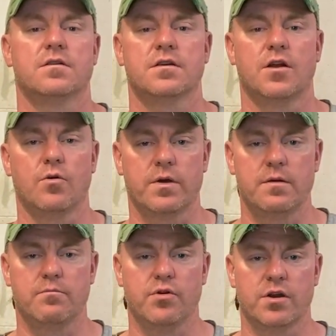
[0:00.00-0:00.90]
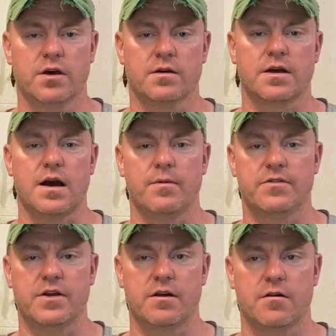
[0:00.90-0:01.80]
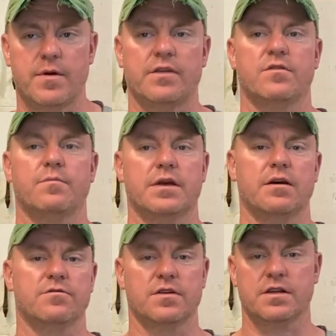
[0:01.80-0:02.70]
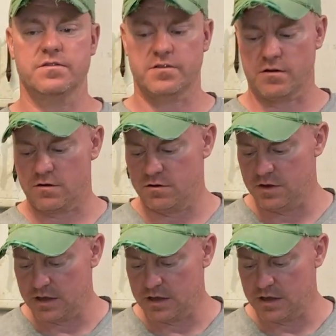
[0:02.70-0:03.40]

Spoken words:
input a comment there about something else to consider.